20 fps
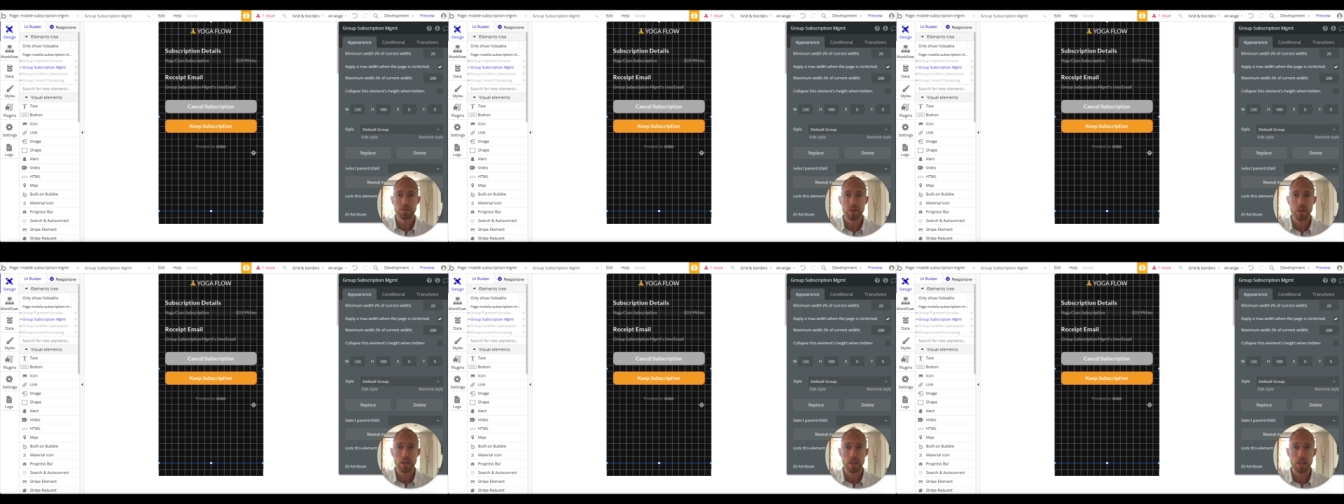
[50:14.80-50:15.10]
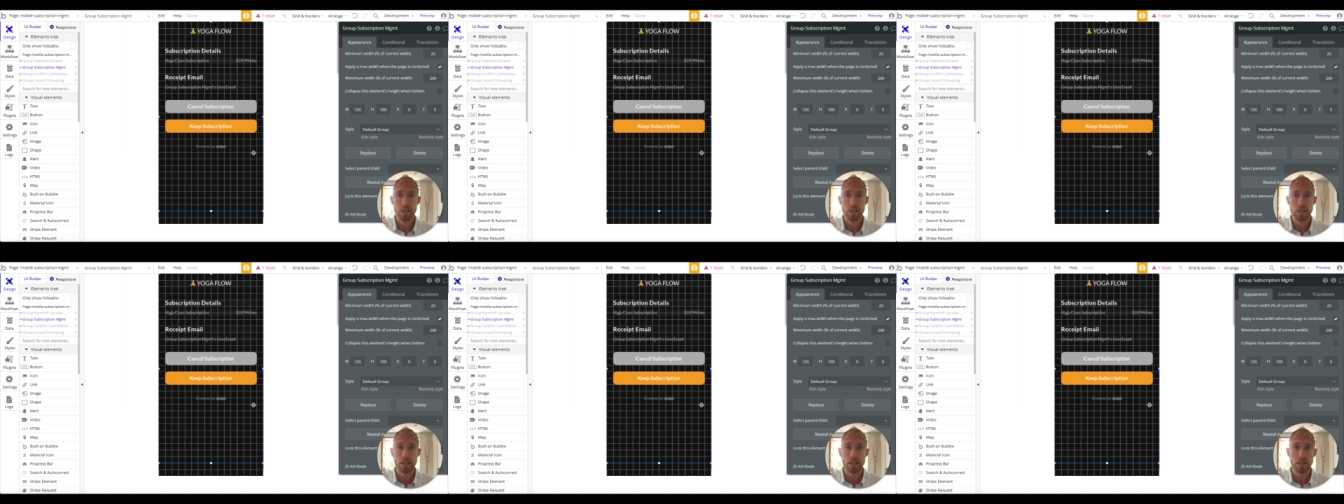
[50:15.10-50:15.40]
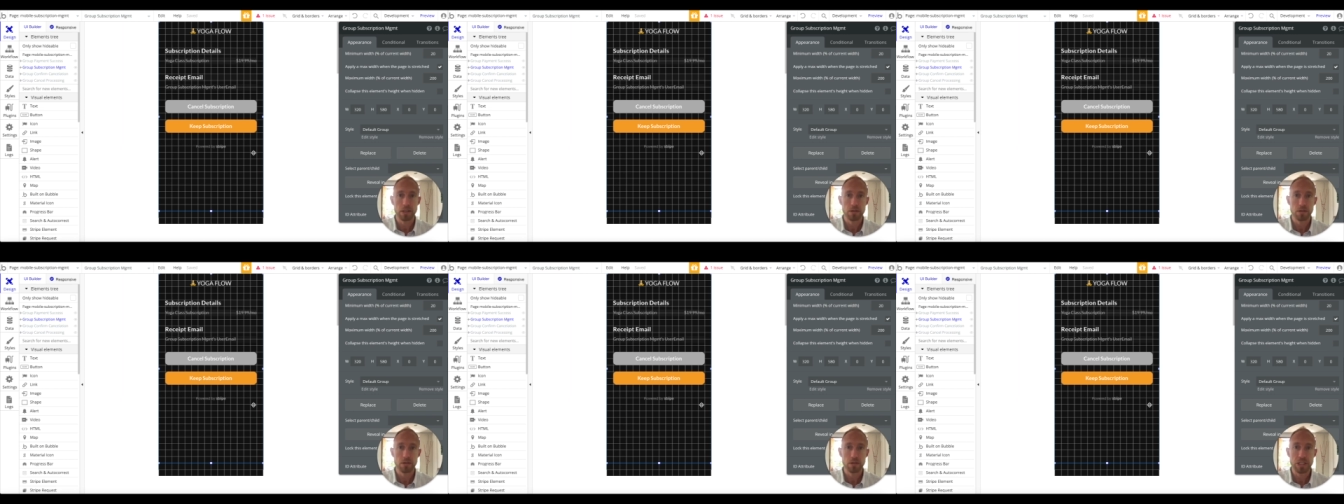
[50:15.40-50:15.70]
uh,
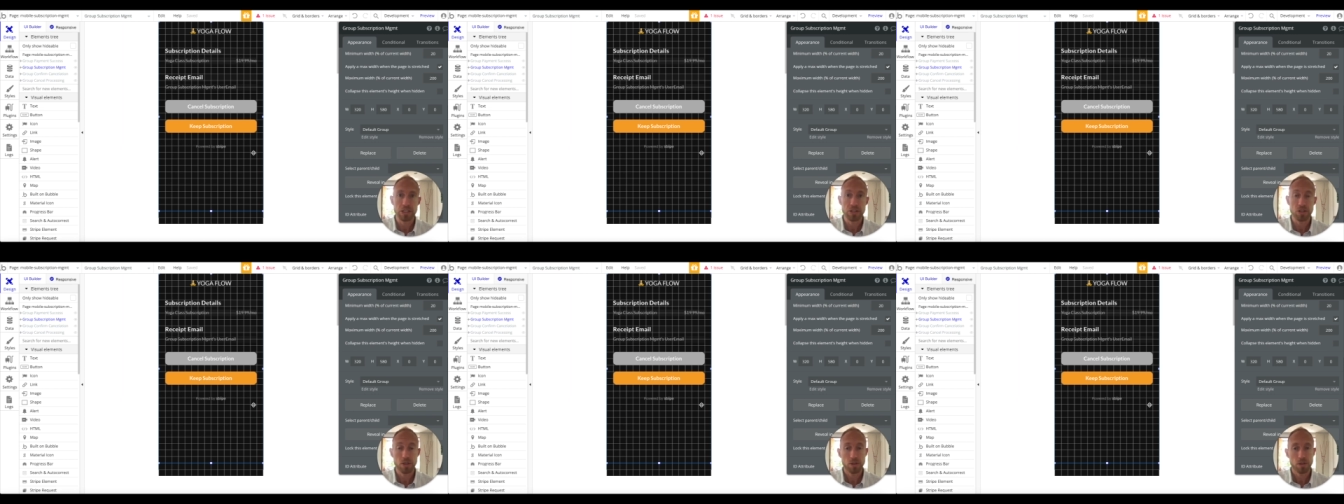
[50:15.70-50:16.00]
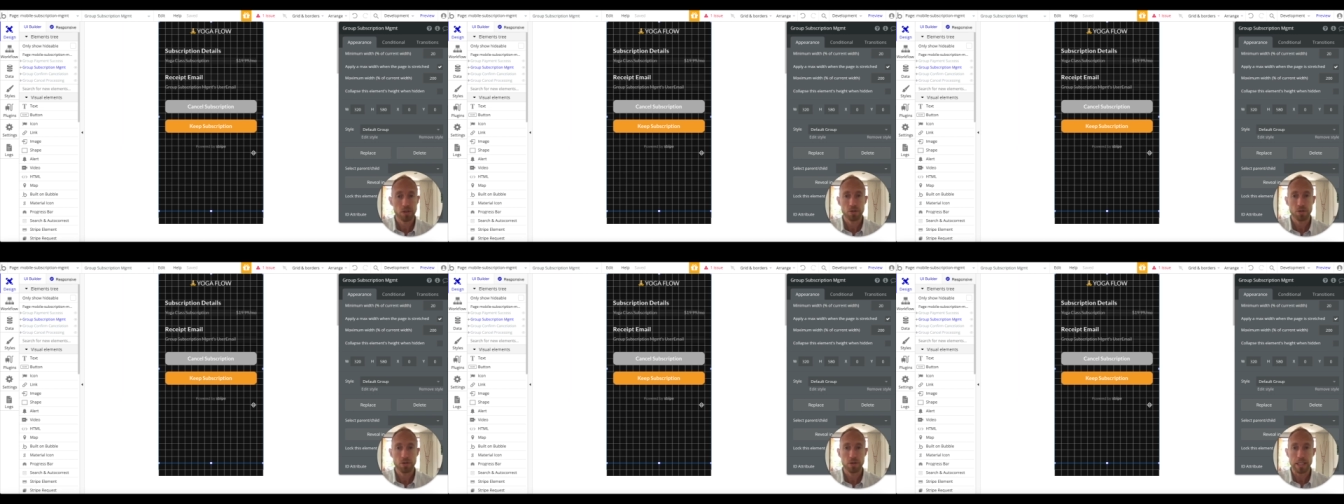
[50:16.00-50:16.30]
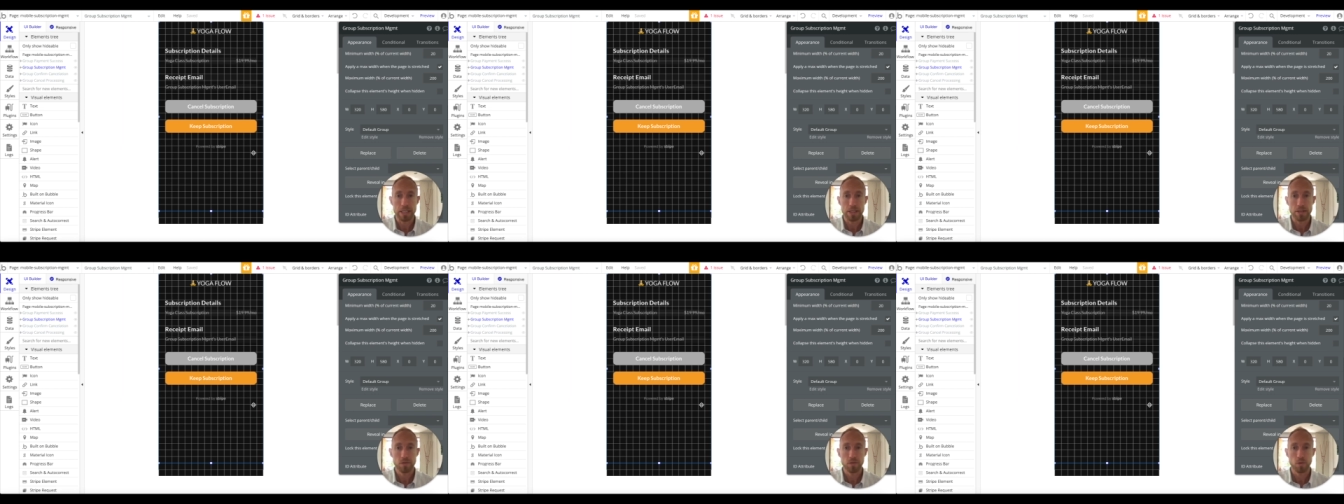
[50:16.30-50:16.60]
decision
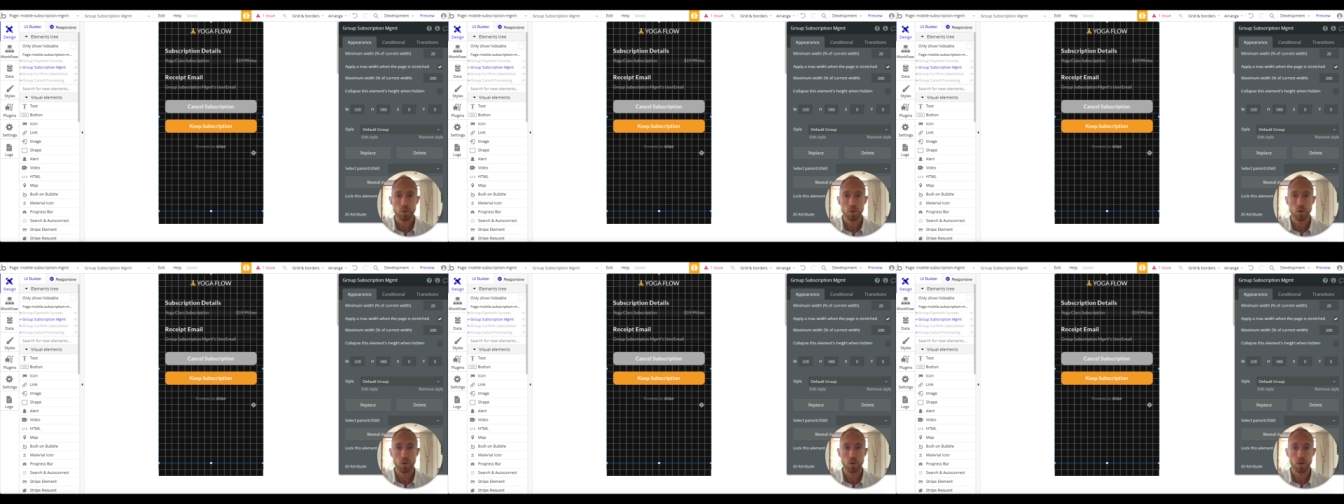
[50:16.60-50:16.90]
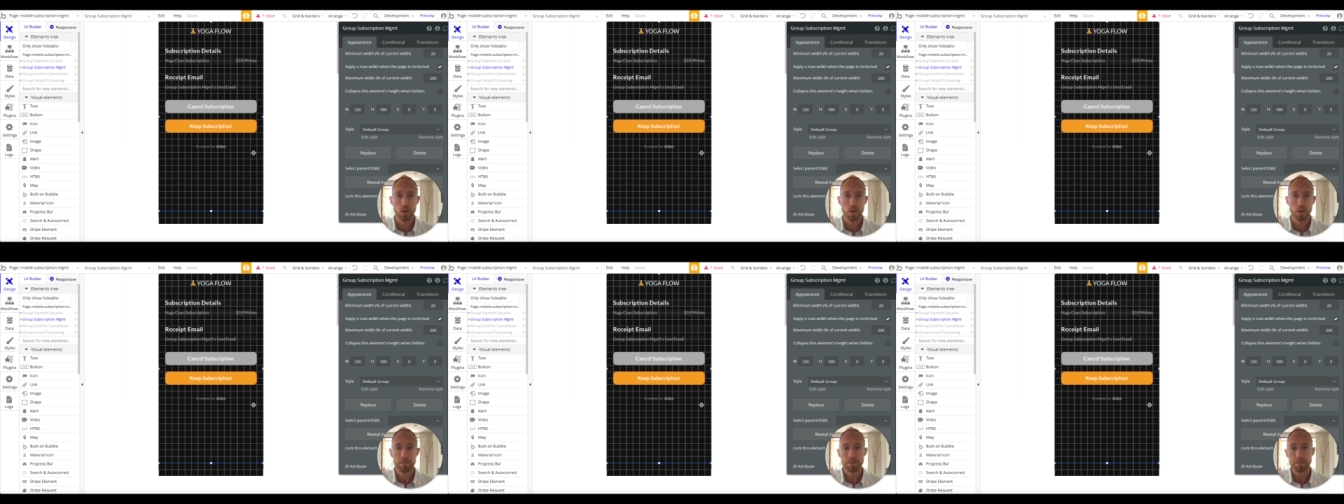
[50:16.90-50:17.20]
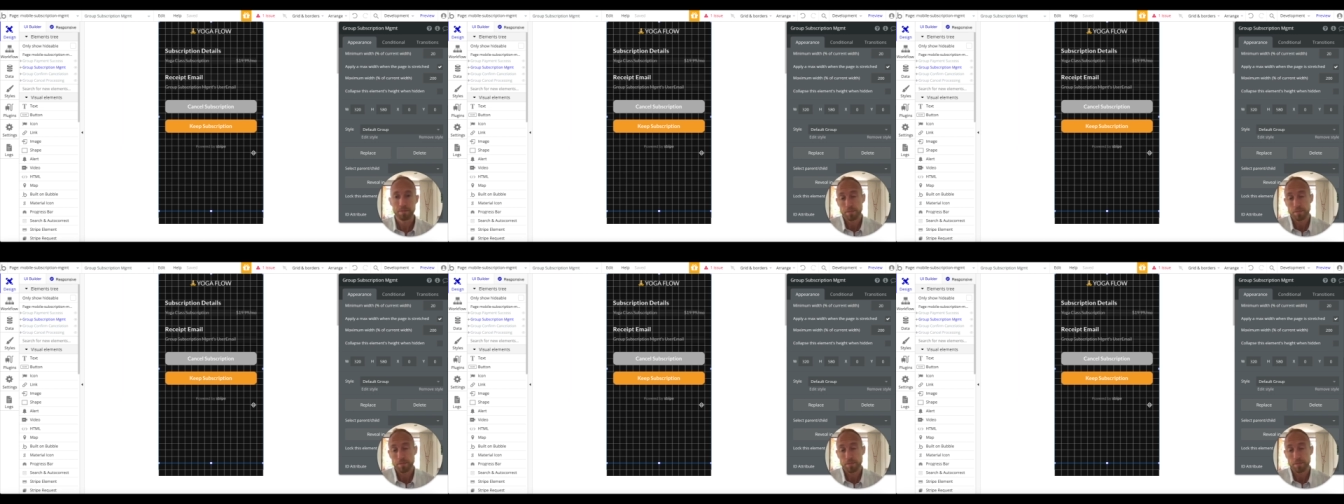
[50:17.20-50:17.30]
trees for